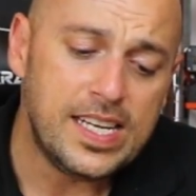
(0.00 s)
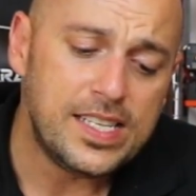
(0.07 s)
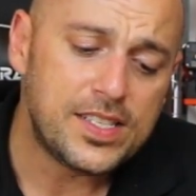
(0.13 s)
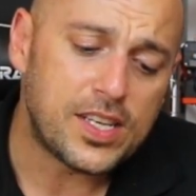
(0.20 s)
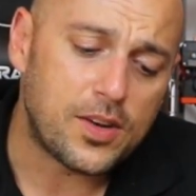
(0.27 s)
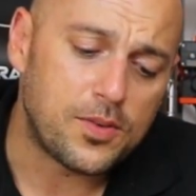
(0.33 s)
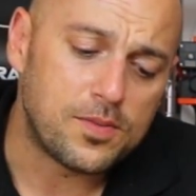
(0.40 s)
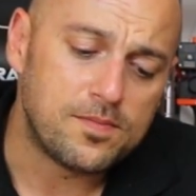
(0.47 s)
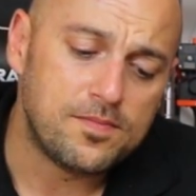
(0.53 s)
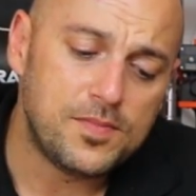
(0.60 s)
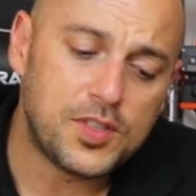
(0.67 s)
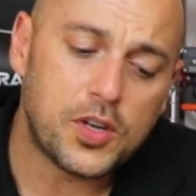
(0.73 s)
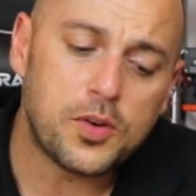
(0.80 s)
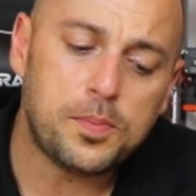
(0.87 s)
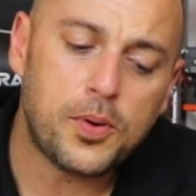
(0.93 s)
So
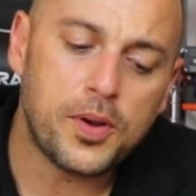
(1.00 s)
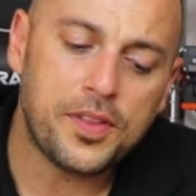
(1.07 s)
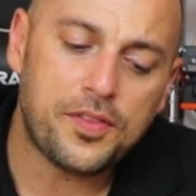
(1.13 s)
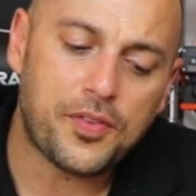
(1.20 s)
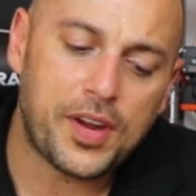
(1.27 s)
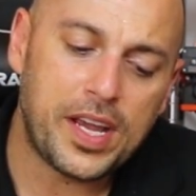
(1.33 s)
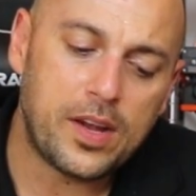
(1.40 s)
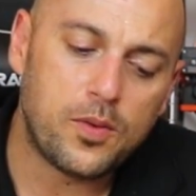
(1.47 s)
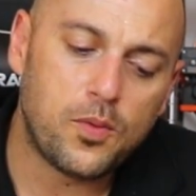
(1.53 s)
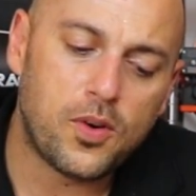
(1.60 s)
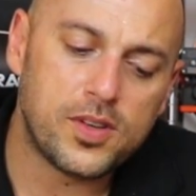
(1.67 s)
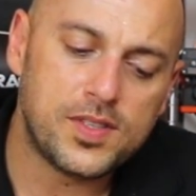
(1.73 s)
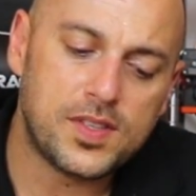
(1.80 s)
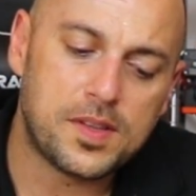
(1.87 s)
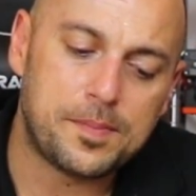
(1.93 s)
zero point three
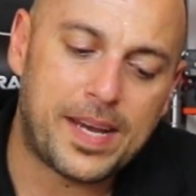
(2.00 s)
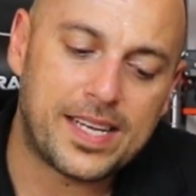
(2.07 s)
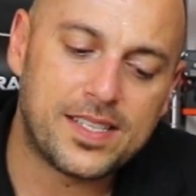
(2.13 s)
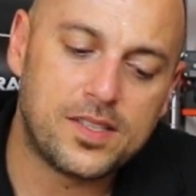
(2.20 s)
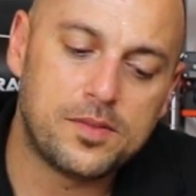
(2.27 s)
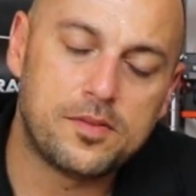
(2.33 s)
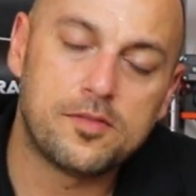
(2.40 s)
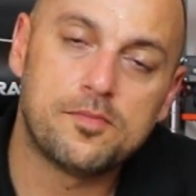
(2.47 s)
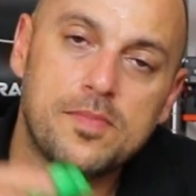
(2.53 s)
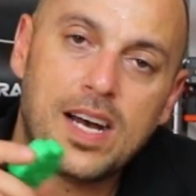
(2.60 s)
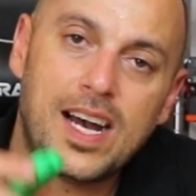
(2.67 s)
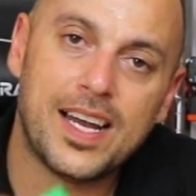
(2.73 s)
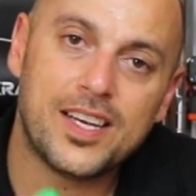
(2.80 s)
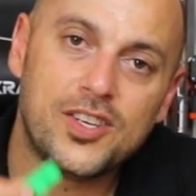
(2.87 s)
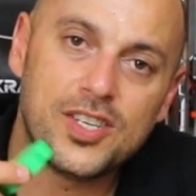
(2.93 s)
was the maximum
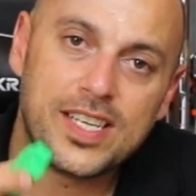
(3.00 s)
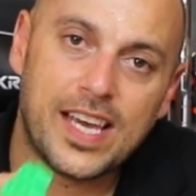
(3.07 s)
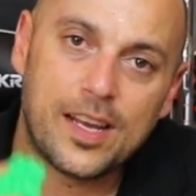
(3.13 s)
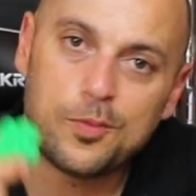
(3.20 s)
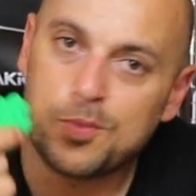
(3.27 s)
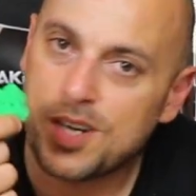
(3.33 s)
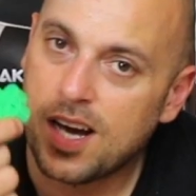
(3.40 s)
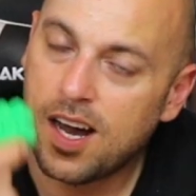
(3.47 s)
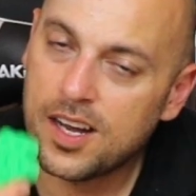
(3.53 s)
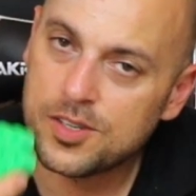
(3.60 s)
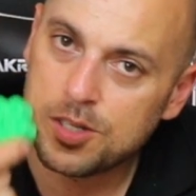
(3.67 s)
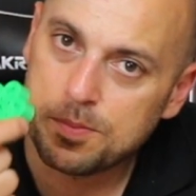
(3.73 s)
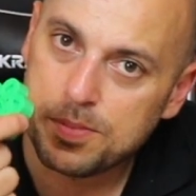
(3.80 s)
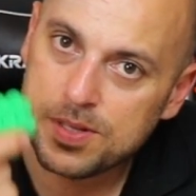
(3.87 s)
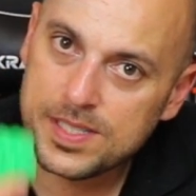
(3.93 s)
I could get with one
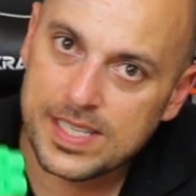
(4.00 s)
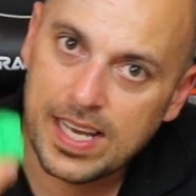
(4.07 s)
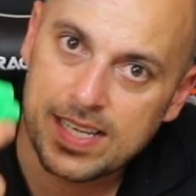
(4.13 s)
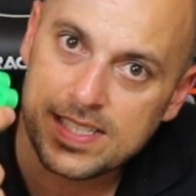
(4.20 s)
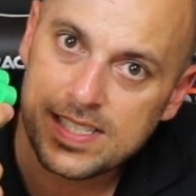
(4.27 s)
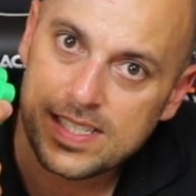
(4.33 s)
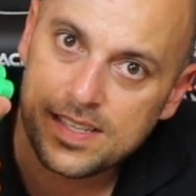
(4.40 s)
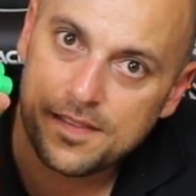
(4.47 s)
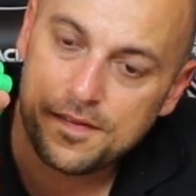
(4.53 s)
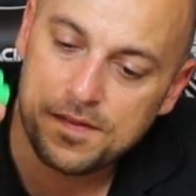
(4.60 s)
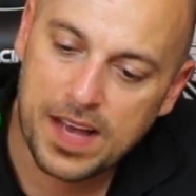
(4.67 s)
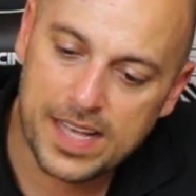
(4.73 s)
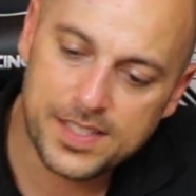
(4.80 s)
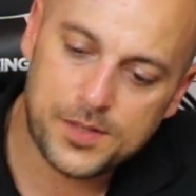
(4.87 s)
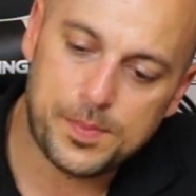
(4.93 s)
hundred percent
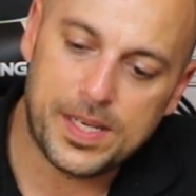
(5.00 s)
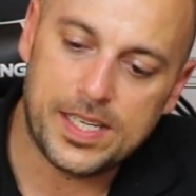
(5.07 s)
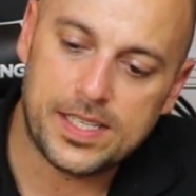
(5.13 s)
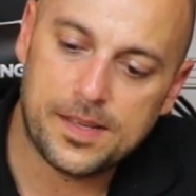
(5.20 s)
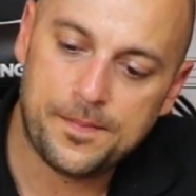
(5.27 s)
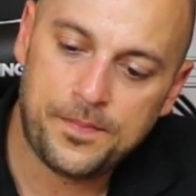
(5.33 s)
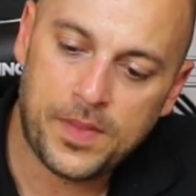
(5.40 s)
fan speed.